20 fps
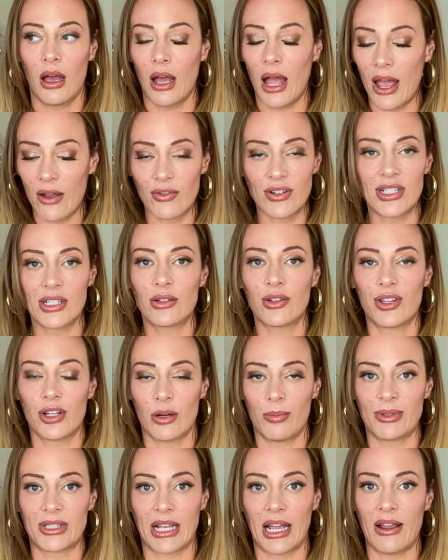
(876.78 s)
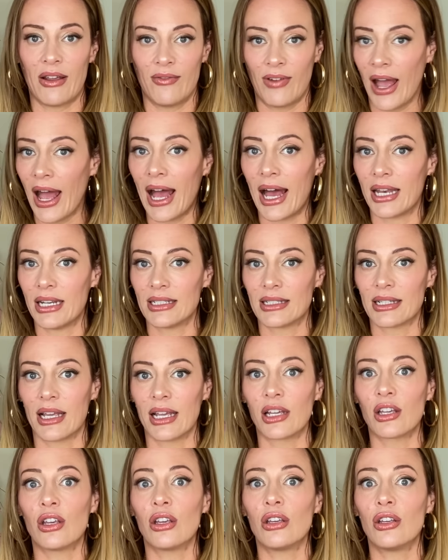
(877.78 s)
Every single therapist I have had is
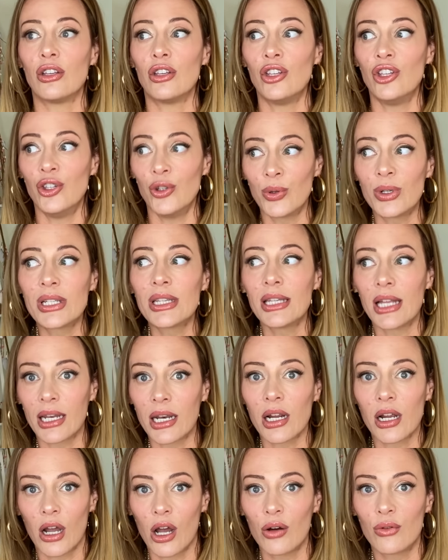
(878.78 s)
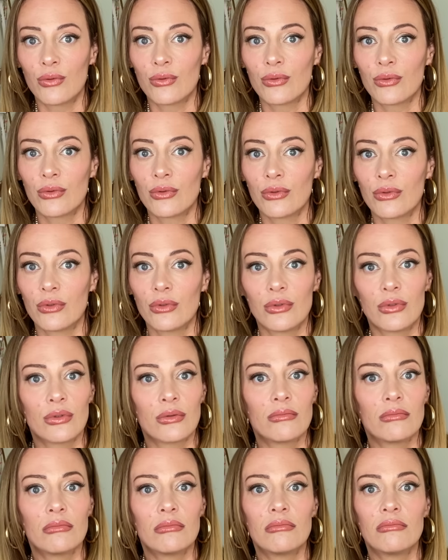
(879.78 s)
like, you can let it go.
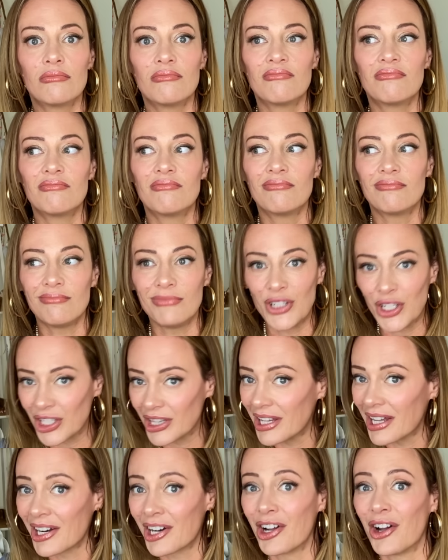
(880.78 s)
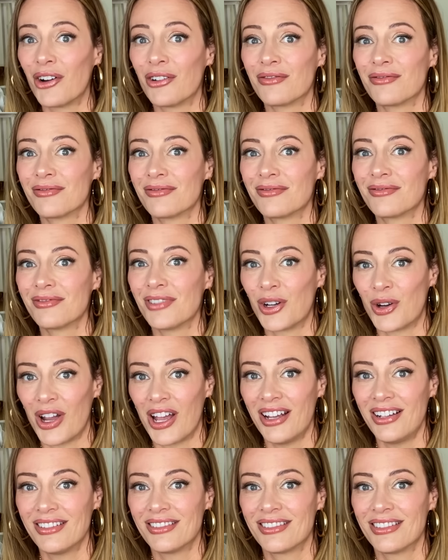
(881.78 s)
You can let it go,
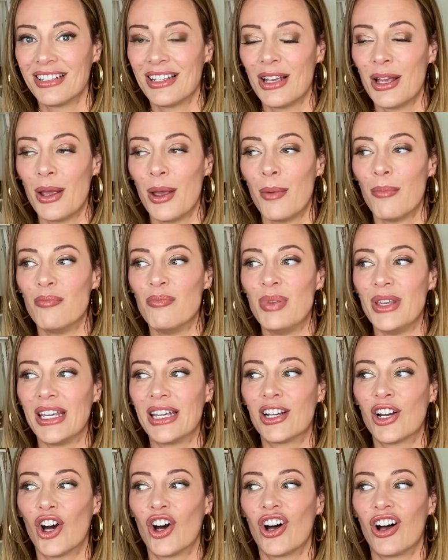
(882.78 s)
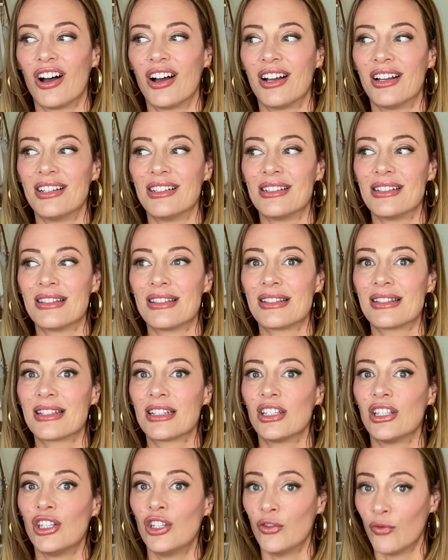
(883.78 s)
okay? Because
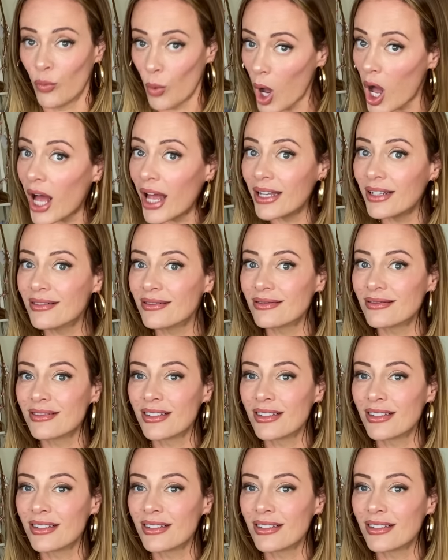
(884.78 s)
you won.